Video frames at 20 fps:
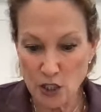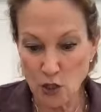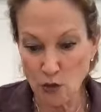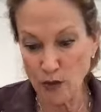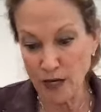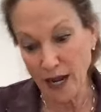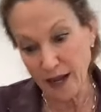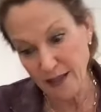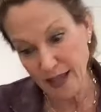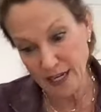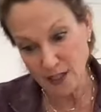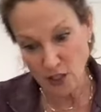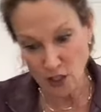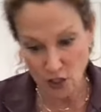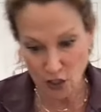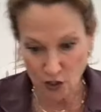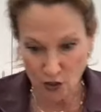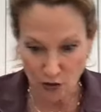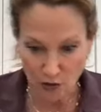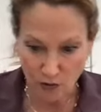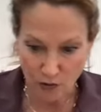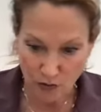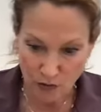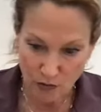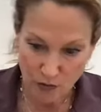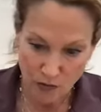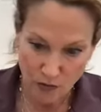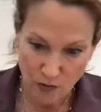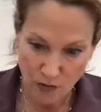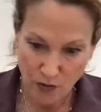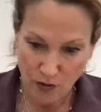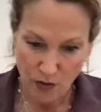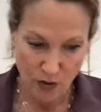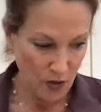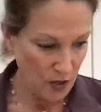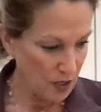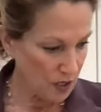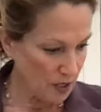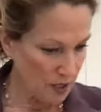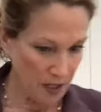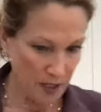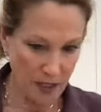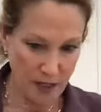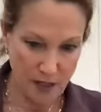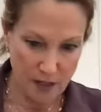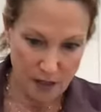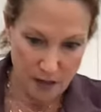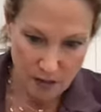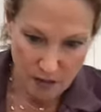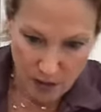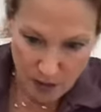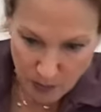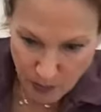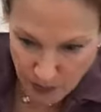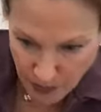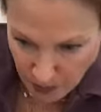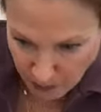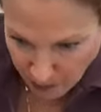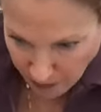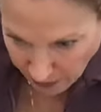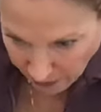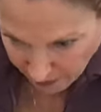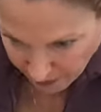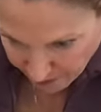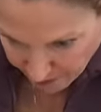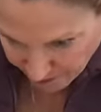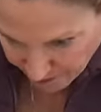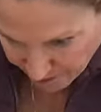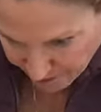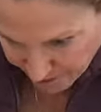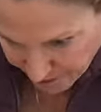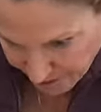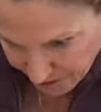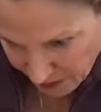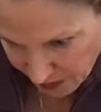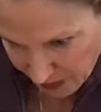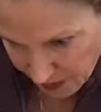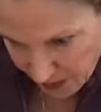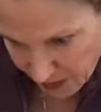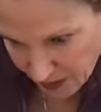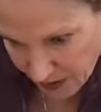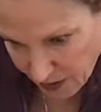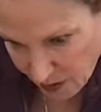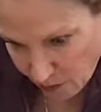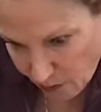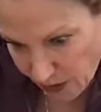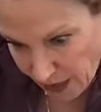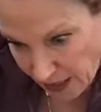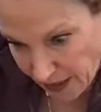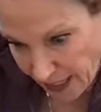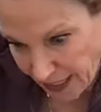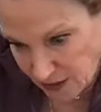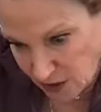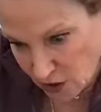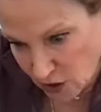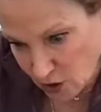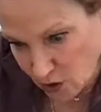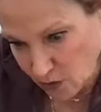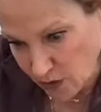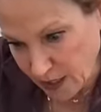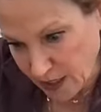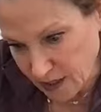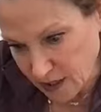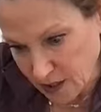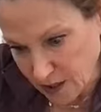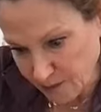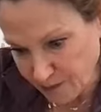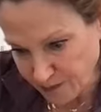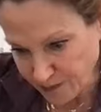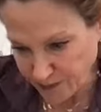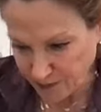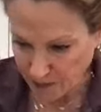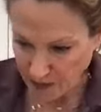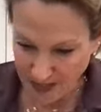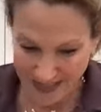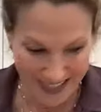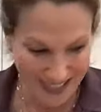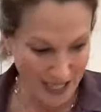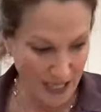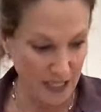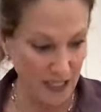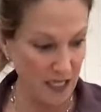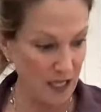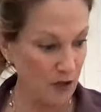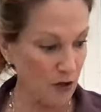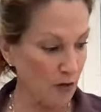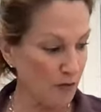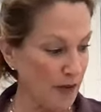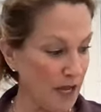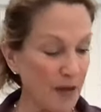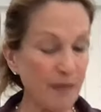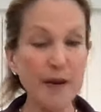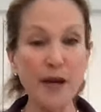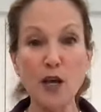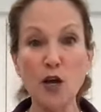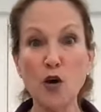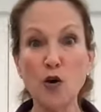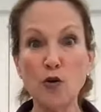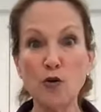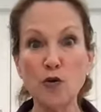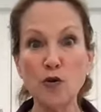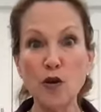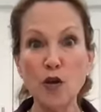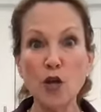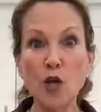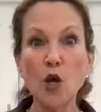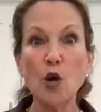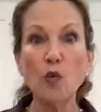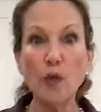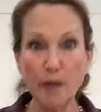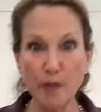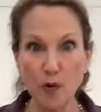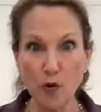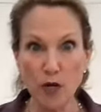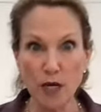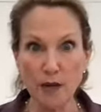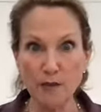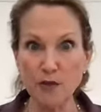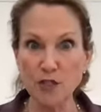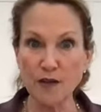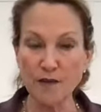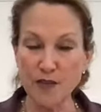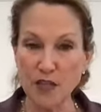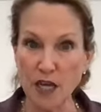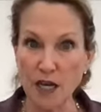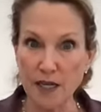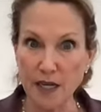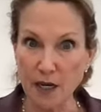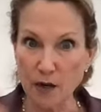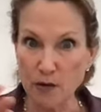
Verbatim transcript: So what I like to do is, let's put that back. What I like to do is, again, either make my own whipped cream, which I've done.